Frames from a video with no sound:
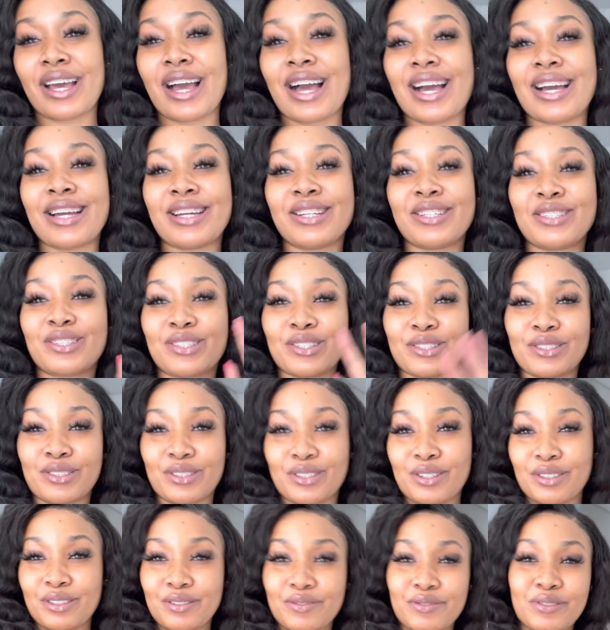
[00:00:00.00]
I
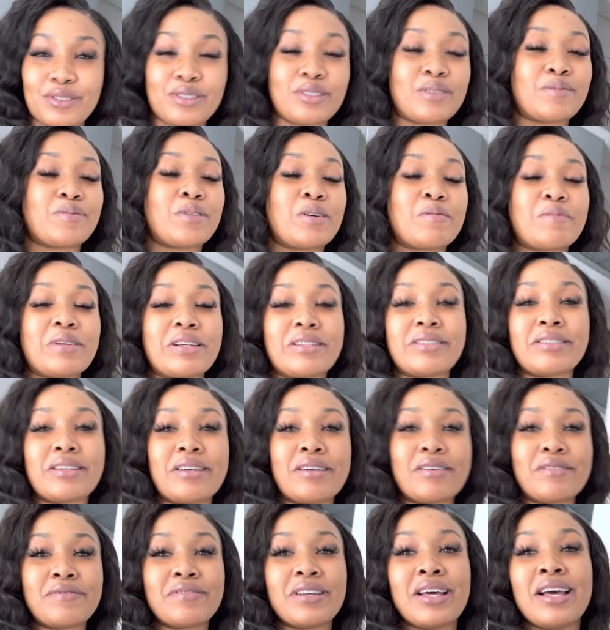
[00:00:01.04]
deserve to spoil
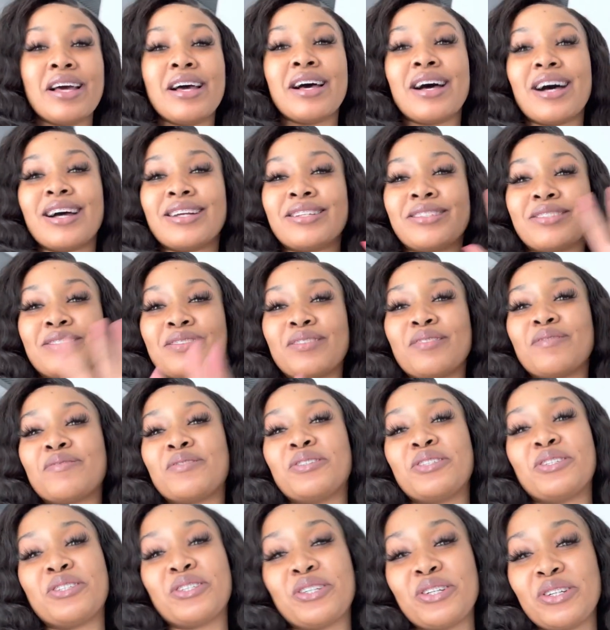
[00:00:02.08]
myself. I deserve
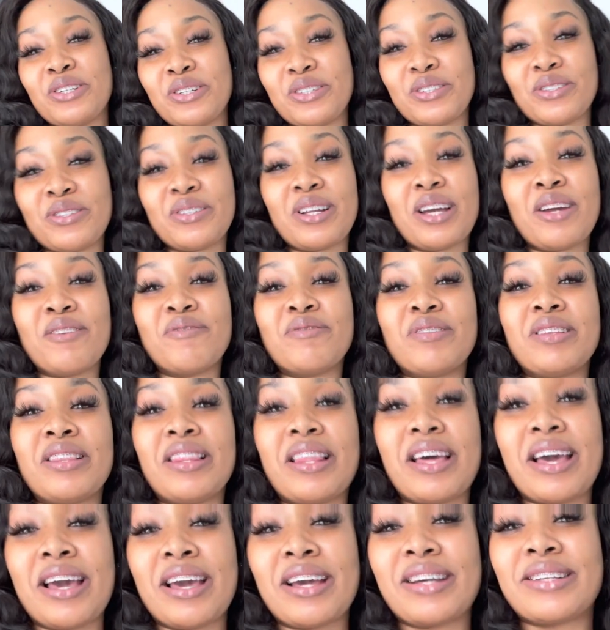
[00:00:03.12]
to chill and
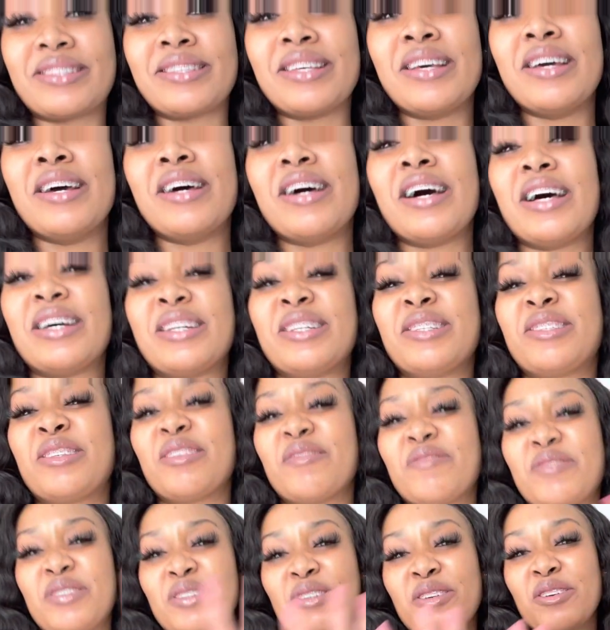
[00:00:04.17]
relax. I deserve
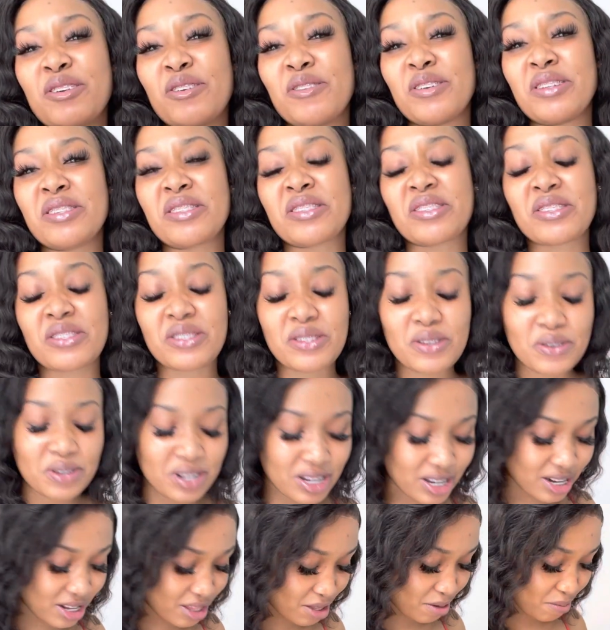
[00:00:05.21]
to go and soak
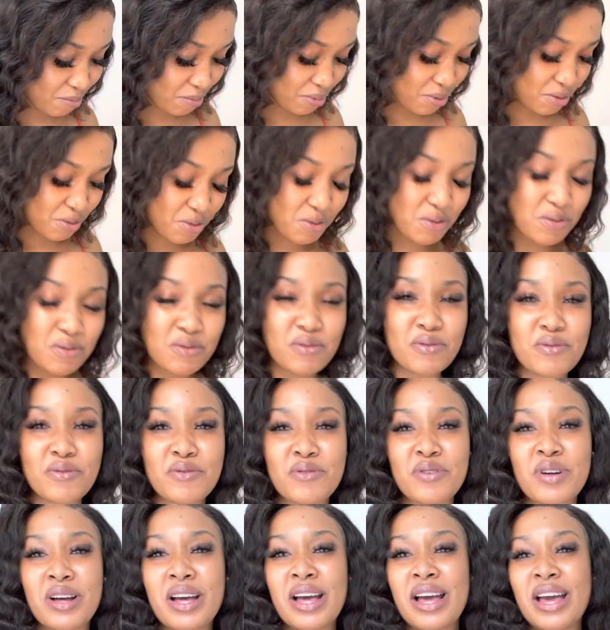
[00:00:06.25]
in the pool.
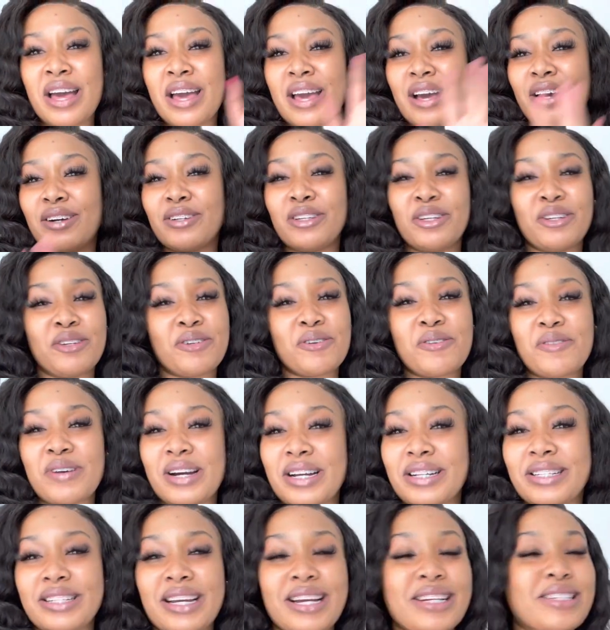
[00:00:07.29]
You know
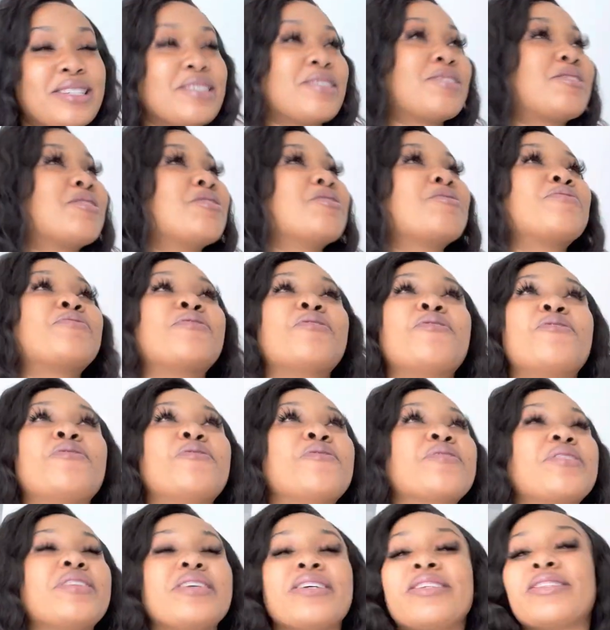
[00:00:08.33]
what? I deserve all
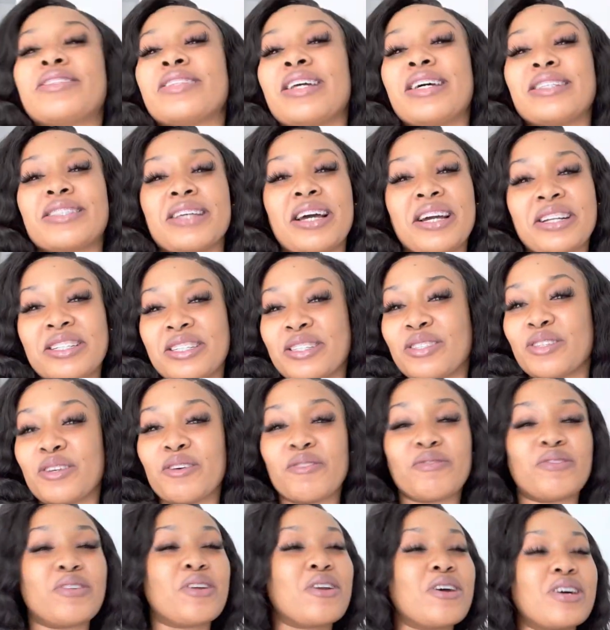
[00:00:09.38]
things nice. I
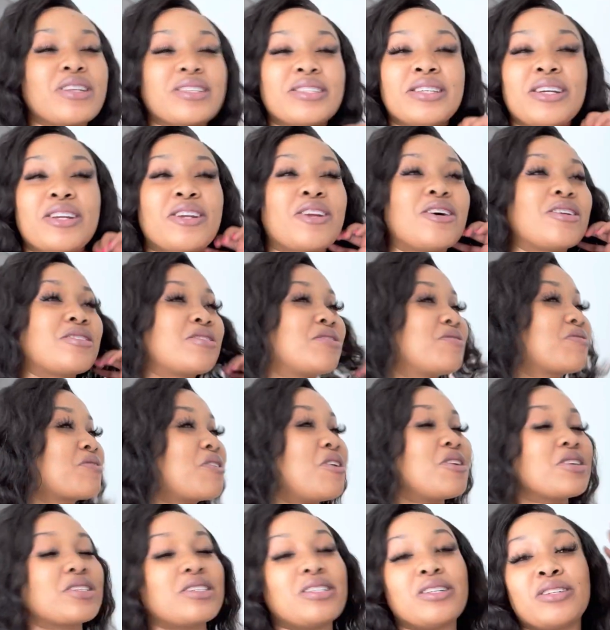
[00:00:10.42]
deserve lots and lots of
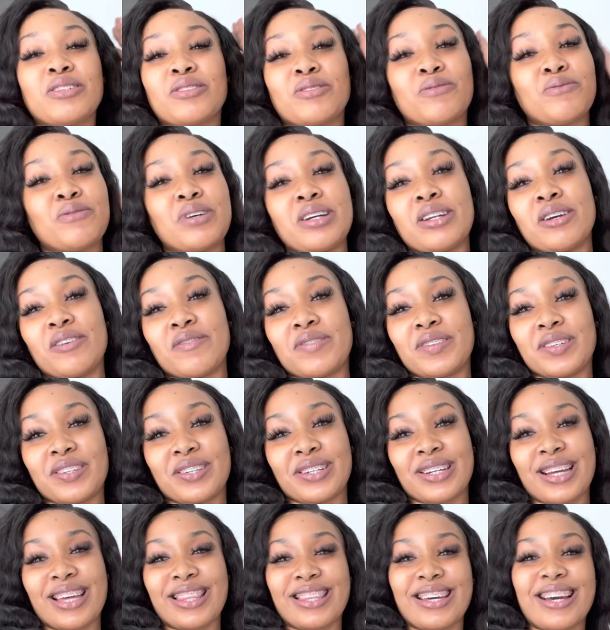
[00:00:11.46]
cocktails, one after
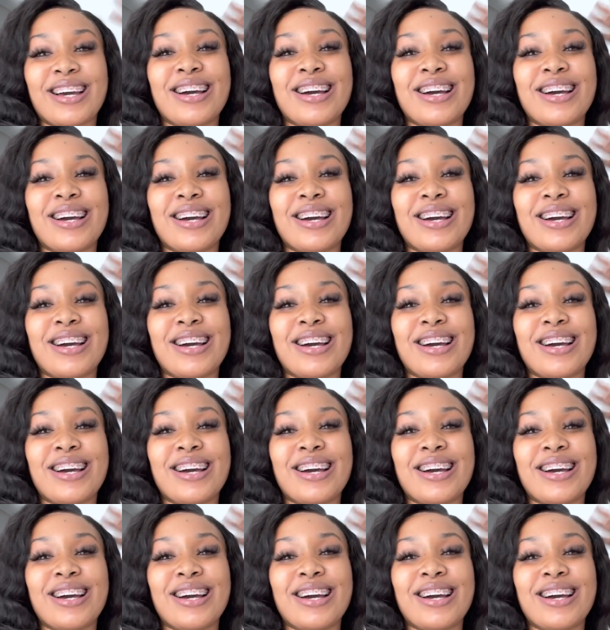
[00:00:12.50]
another.